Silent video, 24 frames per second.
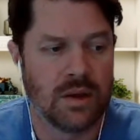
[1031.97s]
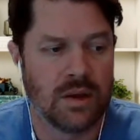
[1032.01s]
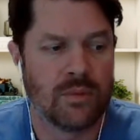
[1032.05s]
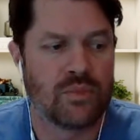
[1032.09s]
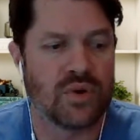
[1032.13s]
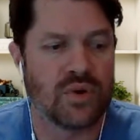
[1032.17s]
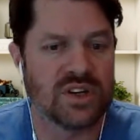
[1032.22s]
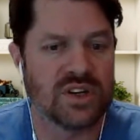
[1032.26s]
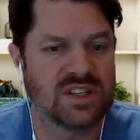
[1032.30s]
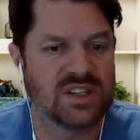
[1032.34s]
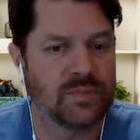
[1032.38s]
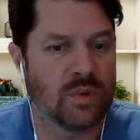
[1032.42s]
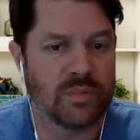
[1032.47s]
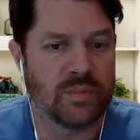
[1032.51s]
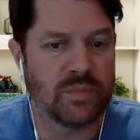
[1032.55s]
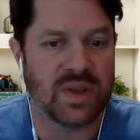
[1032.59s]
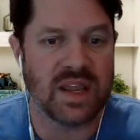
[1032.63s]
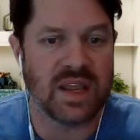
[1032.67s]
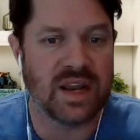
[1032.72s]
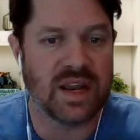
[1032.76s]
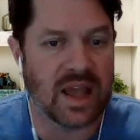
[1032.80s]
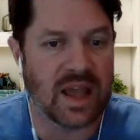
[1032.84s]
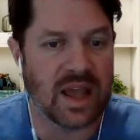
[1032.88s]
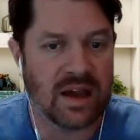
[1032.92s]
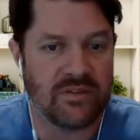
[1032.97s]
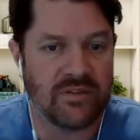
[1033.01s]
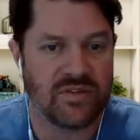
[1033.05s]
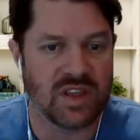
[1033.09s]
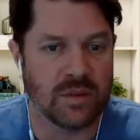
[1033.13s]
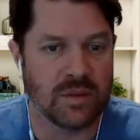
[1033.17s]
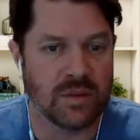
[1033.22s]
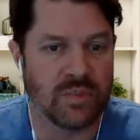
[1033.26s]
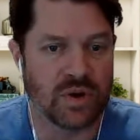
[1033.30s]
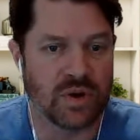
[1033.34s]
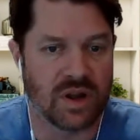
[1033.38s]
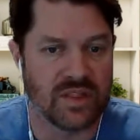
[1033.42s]
printable PDF that
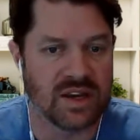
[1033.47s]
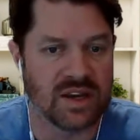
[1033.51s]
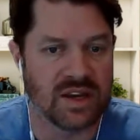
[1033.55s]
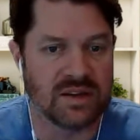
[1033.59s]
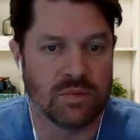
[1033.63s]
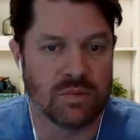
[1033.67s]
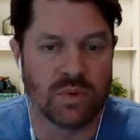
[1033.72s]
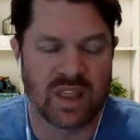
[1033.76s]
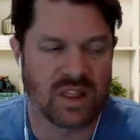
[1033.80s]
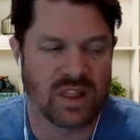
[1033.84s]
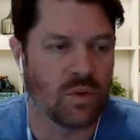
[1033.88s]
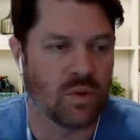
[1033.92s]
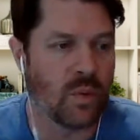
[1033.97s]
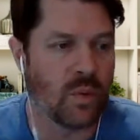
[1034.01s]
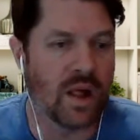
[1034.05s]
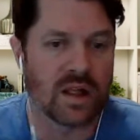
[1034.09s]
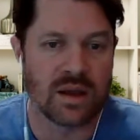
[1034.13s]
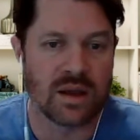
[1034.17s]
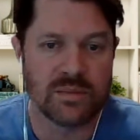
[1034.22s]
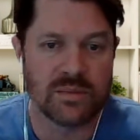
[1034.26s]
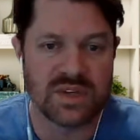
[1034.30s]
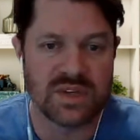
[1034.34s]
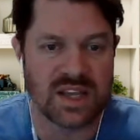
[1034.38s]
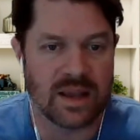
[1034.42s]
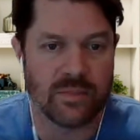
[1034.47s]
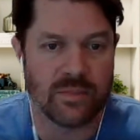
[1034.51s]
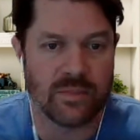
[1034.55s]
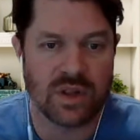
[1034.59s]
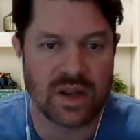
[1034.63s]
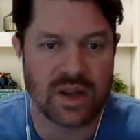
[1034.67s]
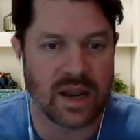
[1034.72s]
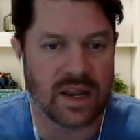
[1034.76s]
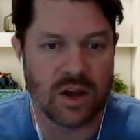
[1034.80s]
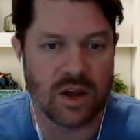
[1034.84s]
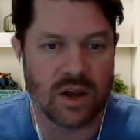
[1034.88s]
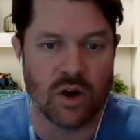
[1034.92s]
you put on the welcome table
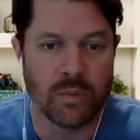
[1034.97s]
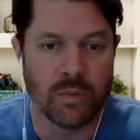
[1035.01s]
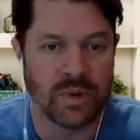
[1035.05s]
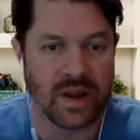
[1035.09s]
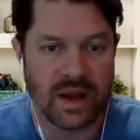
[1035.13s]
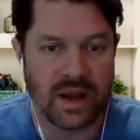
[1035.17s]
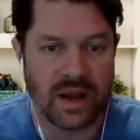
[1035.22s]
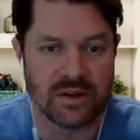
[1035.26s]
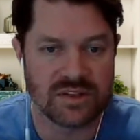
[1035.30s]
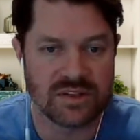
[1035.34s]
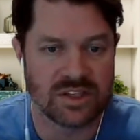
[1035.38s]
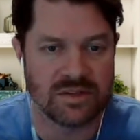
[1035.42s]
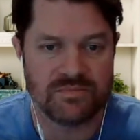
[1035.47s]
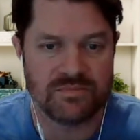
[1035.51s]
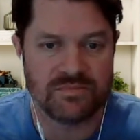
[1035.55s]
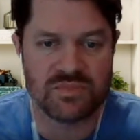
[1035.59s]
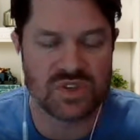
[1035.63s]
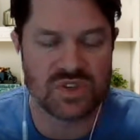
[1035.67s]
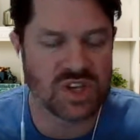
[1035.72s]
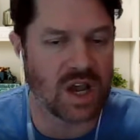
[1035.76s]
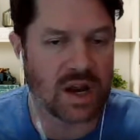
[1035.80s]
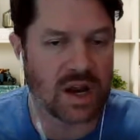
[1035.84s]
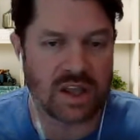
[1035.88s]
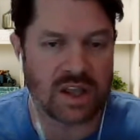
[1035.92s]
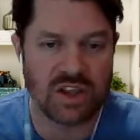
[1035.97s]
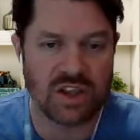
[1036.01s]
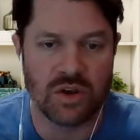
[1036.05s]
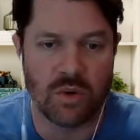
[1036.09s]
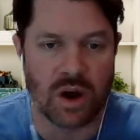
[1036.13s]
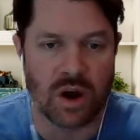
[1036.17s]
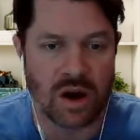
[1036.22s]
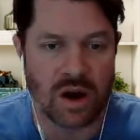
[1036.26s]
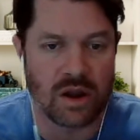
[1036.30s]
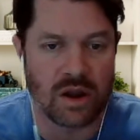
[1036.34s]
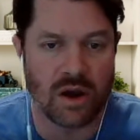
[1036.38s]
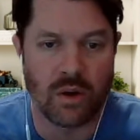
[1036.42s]
at any open houses. It's got a
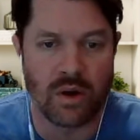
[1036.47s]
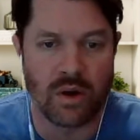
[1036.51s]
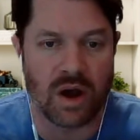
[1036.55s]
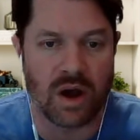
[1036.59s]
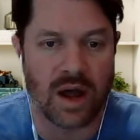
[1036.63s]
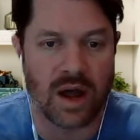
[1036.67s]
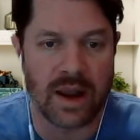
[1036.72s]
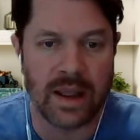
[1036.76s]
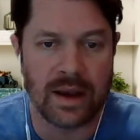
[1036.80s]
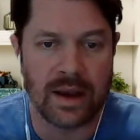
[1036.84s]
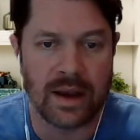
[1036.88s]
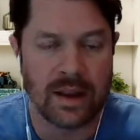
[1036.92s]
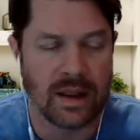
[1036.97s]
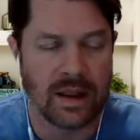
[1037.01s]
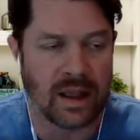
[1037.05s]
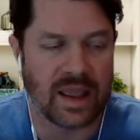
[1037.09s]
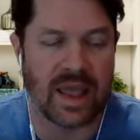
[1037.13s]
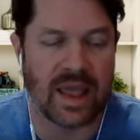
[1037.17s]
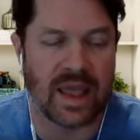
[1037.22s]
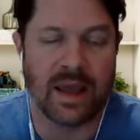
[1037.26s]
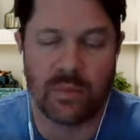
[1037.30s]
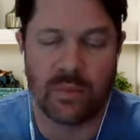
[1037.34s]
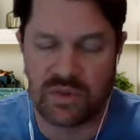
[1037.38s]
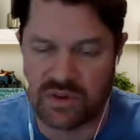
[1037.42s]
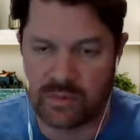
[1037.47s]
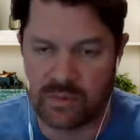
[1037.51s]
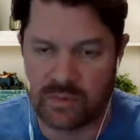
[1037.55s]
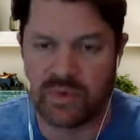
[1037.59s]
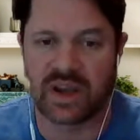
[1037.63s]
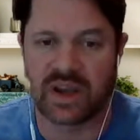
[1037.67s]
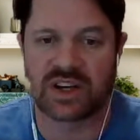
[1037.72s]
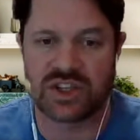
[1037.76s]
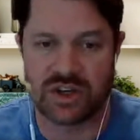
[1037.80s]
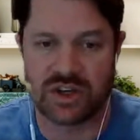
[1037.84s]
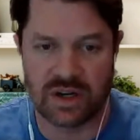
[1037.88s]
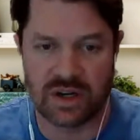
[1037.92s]
QR code on it, again, with your
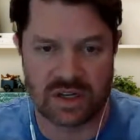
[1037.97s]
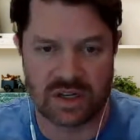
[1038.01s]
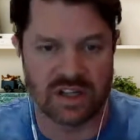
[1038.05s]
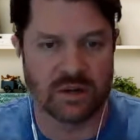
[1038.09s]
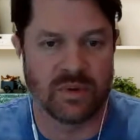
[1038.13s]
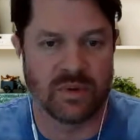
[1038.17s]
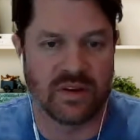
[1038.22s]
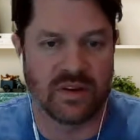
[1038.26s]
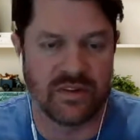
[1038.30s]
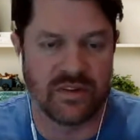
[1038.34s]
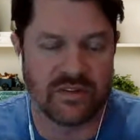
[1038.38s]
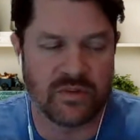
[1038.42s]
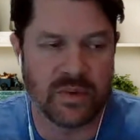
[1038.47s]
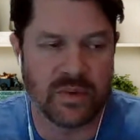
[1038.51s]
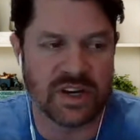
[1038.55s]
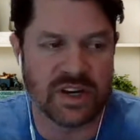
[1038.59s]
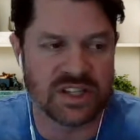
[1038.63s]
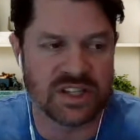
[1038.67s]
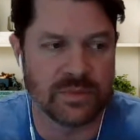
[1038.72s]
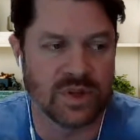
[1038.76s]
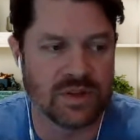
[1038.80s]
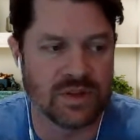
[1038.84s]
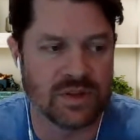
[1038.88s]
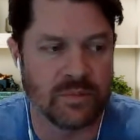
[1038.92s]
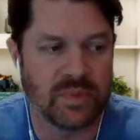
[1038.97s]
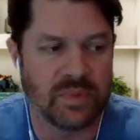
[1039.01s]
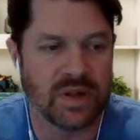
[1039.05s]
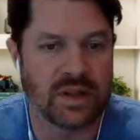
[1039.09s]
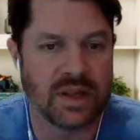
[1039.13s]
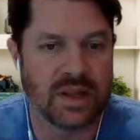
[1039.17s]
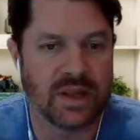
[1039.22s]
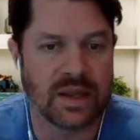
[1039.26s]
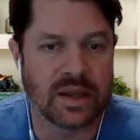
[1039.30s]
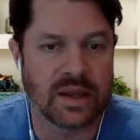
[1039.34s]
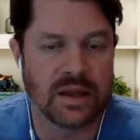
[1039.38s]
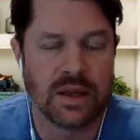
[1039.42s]
picture and a little bit of information about the
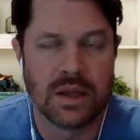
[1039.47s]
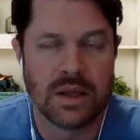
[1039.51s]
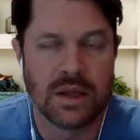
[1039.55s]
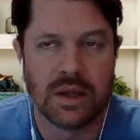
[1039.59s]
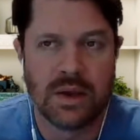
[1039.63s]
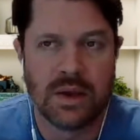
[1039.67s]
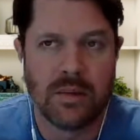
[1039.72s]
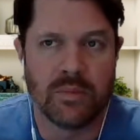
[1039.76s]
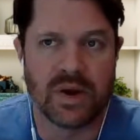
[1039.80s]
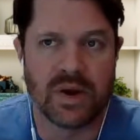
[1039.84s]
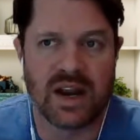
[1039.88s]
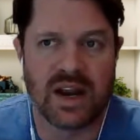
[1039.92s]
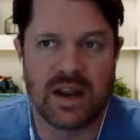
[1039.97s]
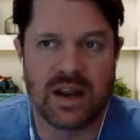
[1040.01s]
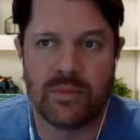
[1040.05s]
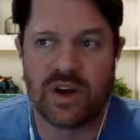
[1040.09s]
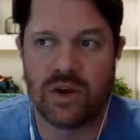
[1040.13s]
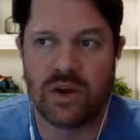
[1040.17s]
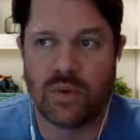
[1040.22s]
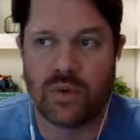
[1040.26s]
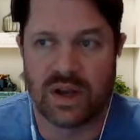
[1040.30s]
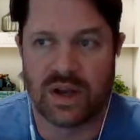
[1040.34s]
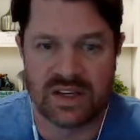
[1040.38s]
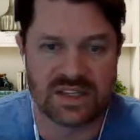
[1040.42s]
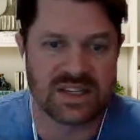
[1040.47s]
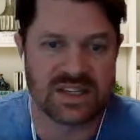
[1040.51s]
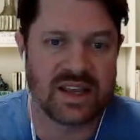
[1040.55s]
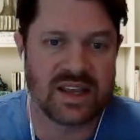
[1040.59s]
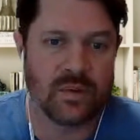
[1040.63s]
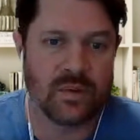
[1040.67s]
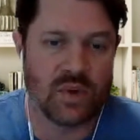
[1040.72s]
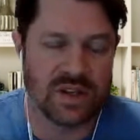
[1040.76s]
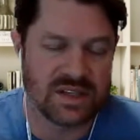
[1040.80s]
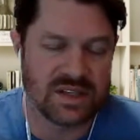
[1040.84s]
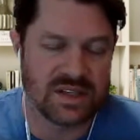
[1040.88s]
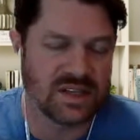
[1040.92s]
building. But anybody wants
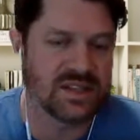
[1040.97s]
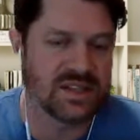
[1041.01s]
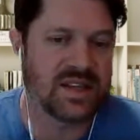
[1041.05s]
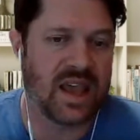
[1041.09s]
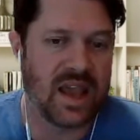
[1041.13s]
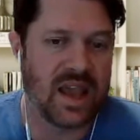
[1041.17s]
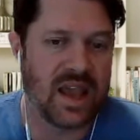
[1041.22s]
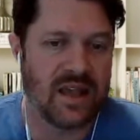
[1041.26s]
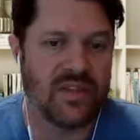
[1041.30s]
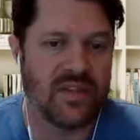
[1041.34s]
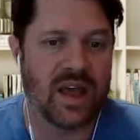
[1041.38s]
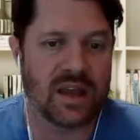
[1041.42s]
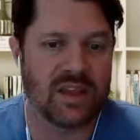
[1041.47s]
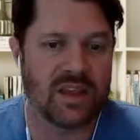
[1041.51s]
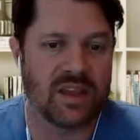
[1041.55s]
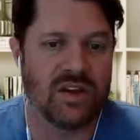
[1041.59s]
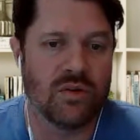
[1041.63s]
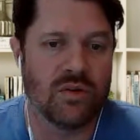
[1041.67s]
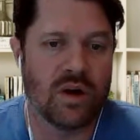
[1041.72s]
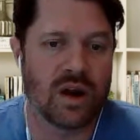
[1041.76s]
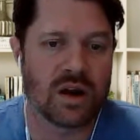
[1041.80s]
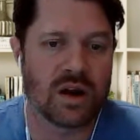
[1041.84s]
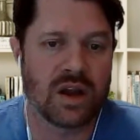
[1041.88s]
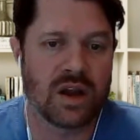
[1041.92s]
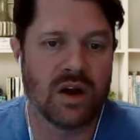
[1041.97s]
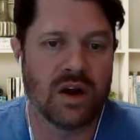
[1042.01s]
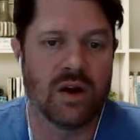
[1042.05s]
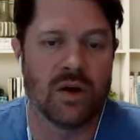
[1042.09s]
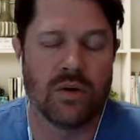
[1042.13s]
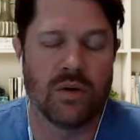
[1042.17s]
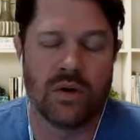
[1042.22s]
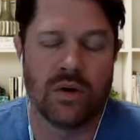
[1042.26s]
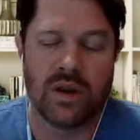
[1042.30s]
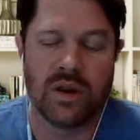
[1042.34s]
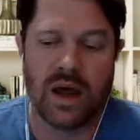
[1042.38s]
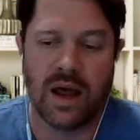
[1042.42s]
to scan that QR
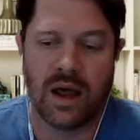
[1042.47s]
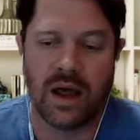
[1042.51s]
code